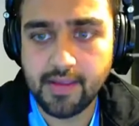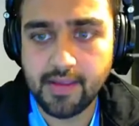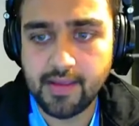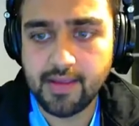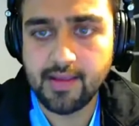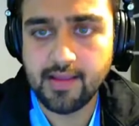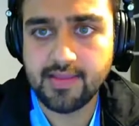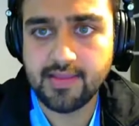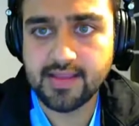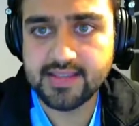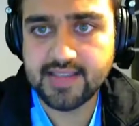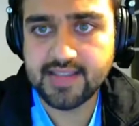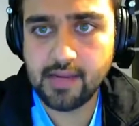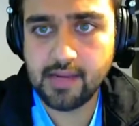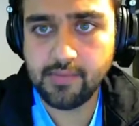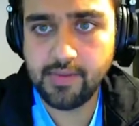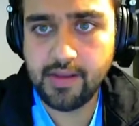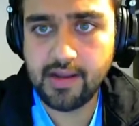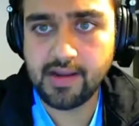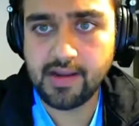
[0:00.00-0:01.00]
this can be
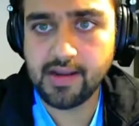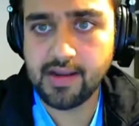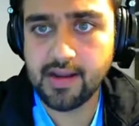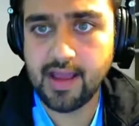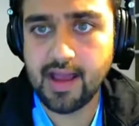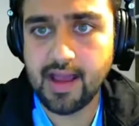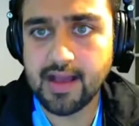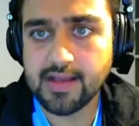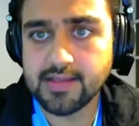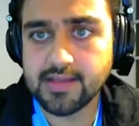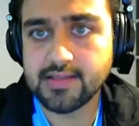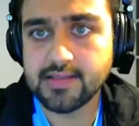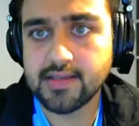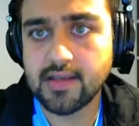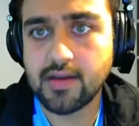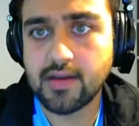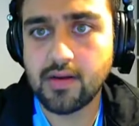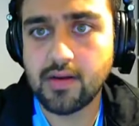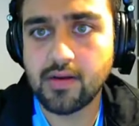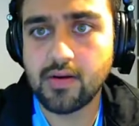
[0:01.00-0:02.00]
written as
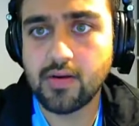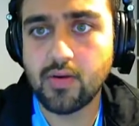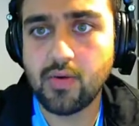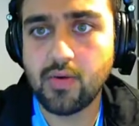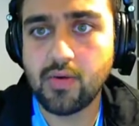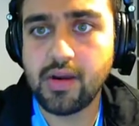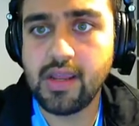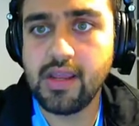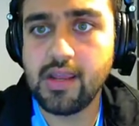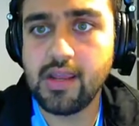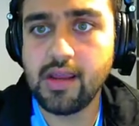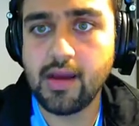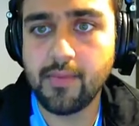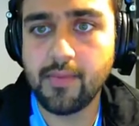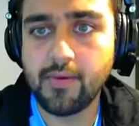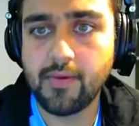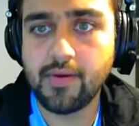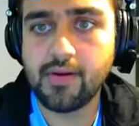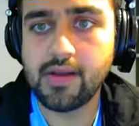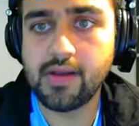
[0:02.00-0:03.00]
od
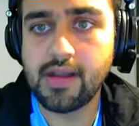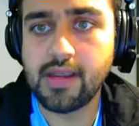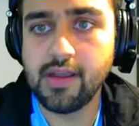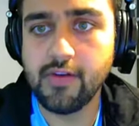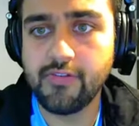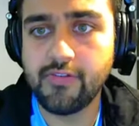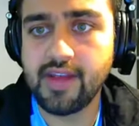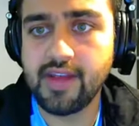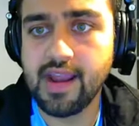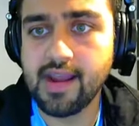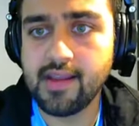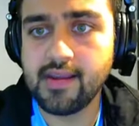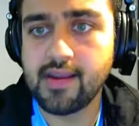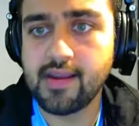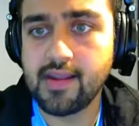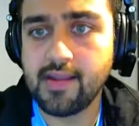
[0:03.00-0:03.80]
upon d of net